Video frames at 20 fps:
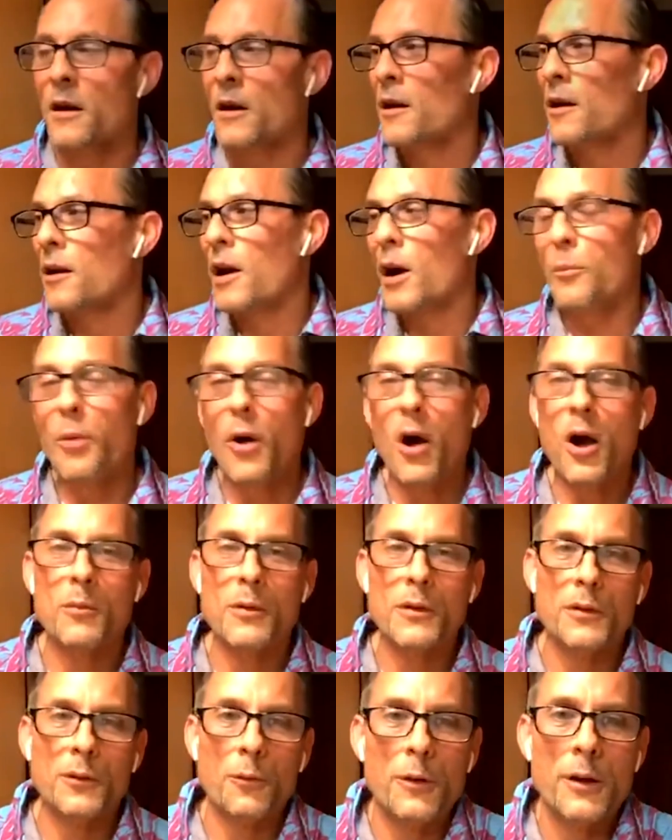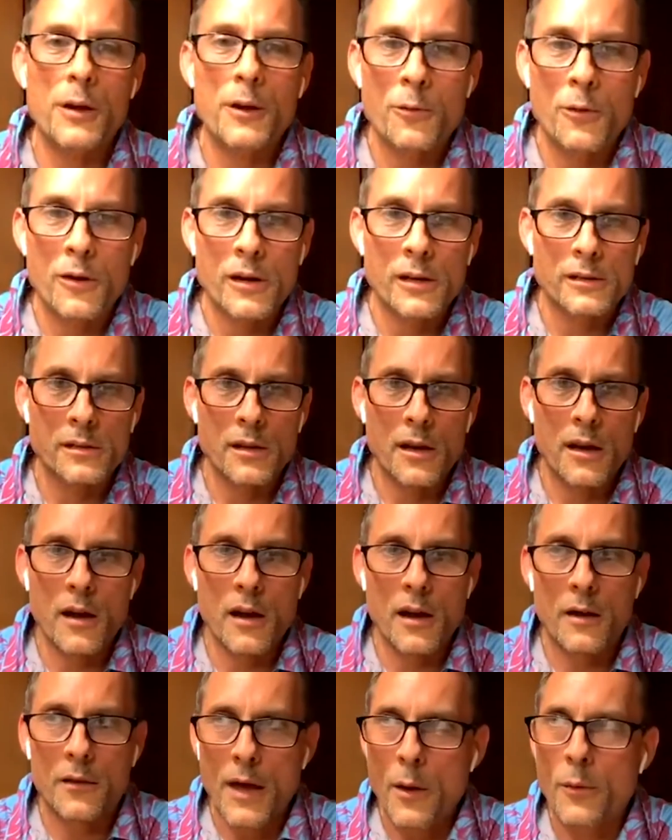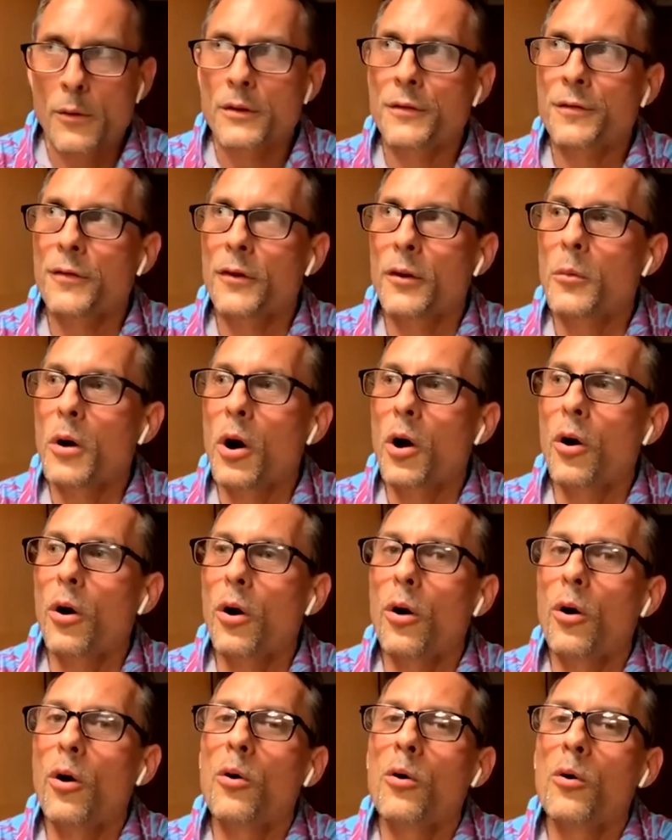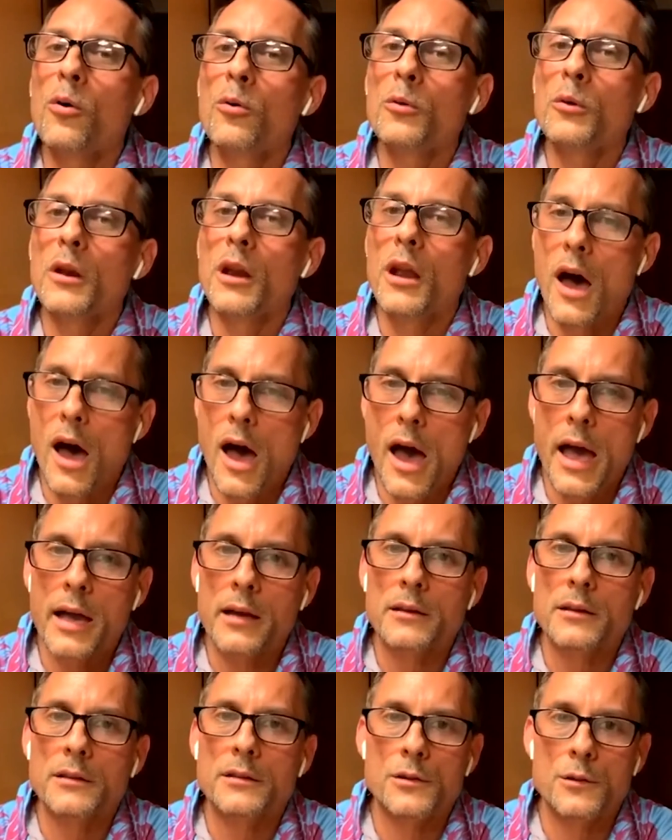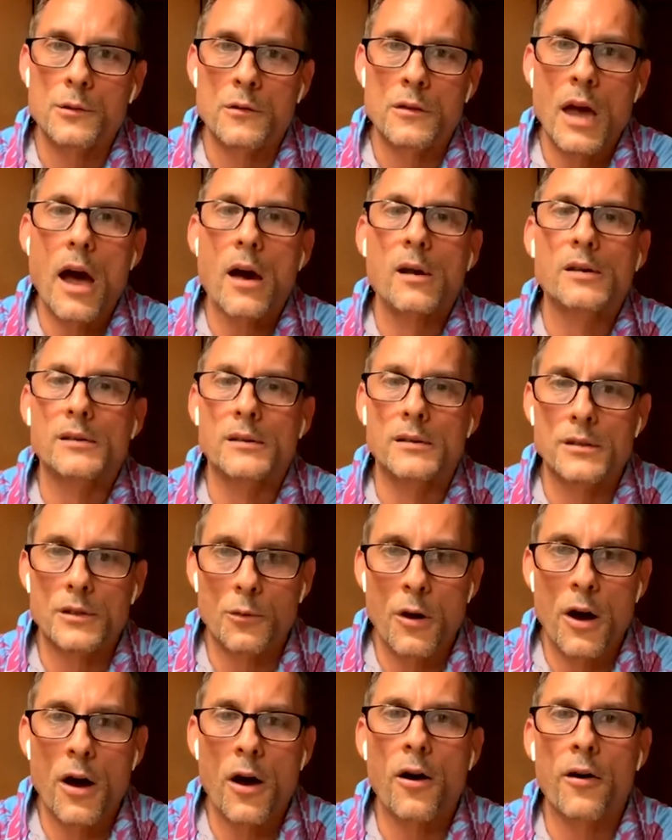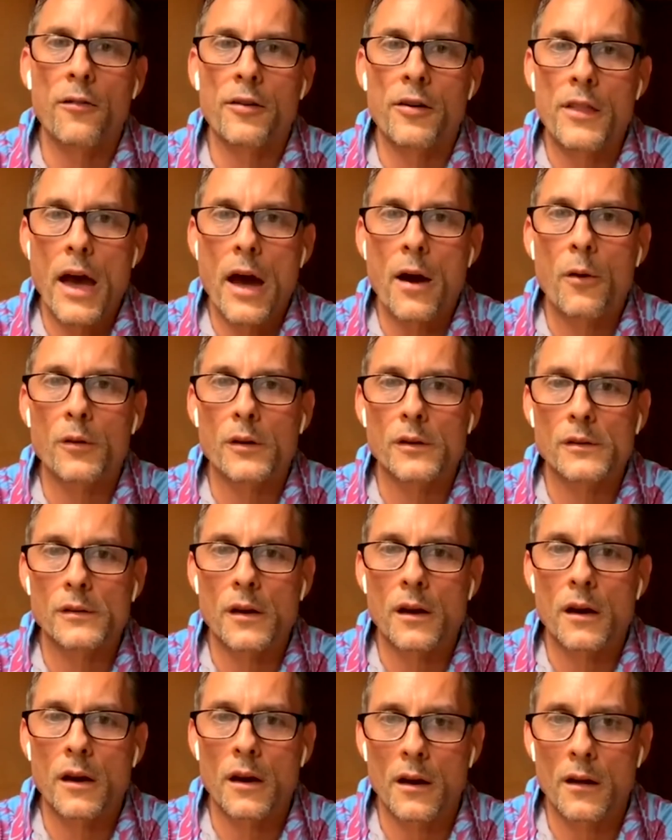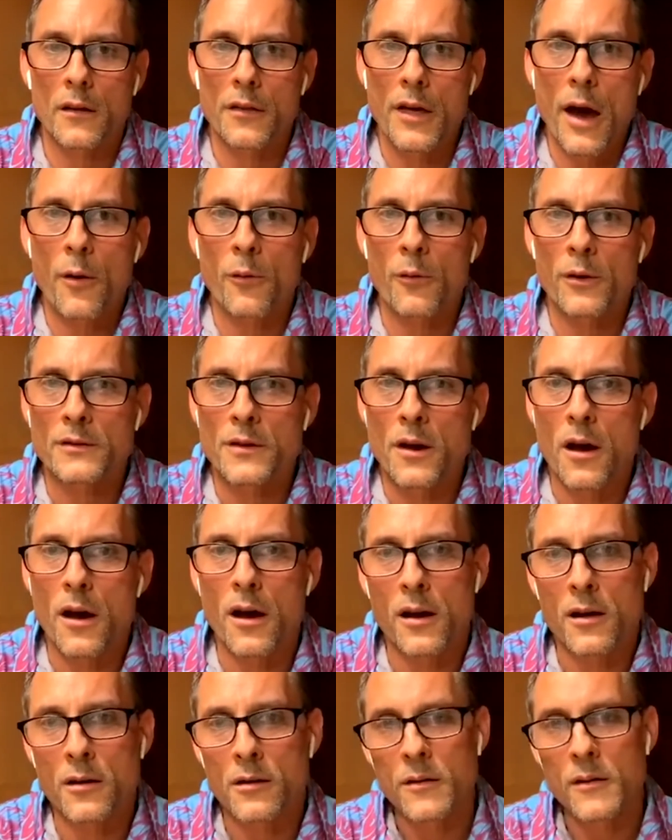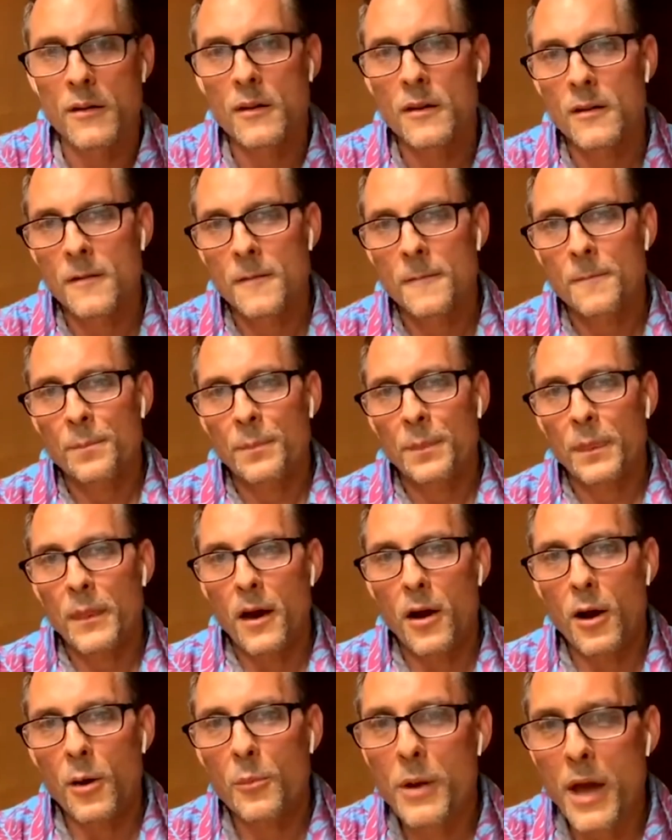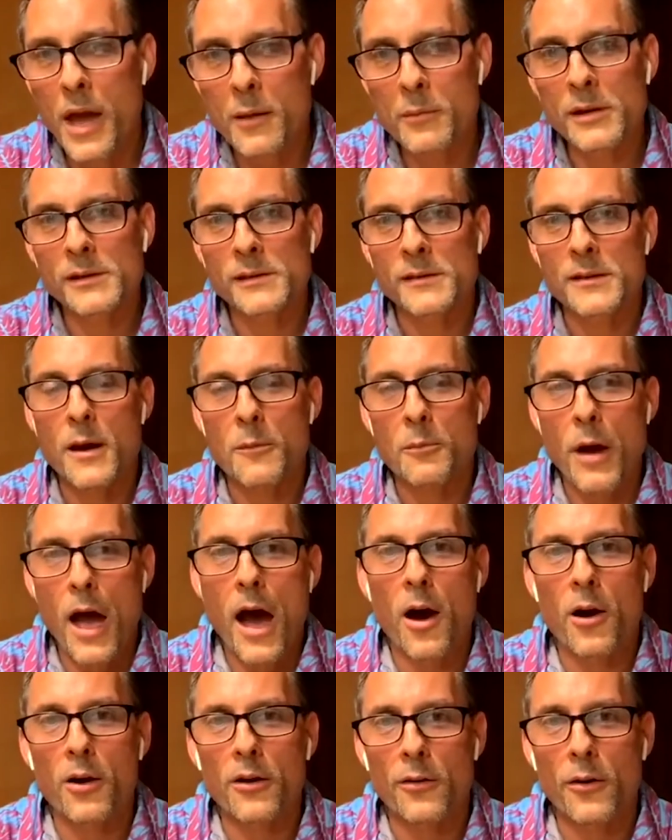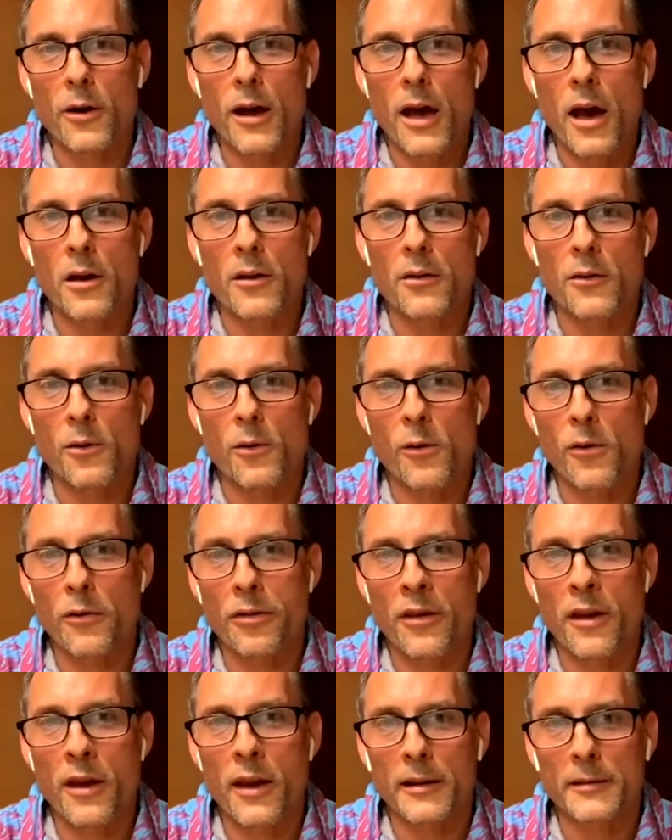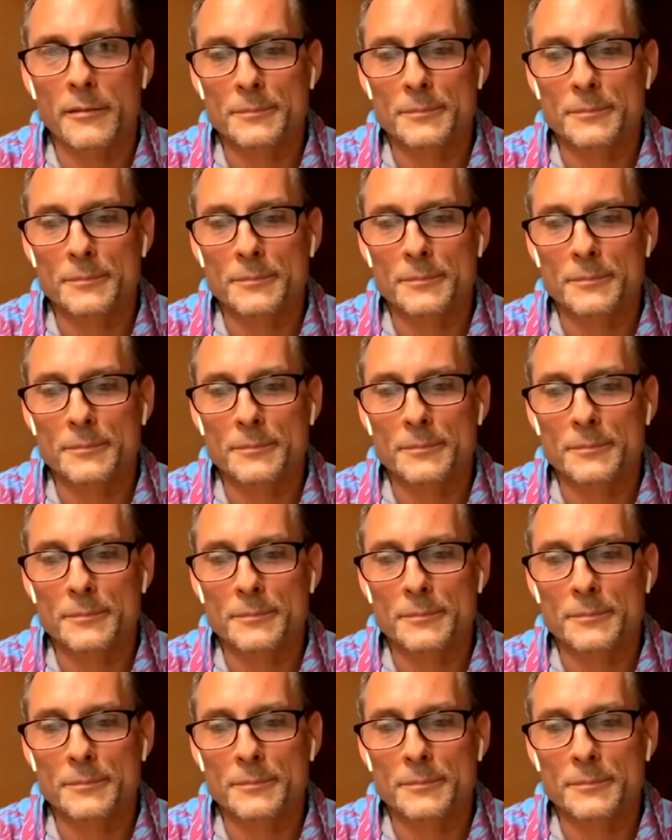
apartment 3 was, that was from 2009 to 2012. And that was our baby step out of the whole thing.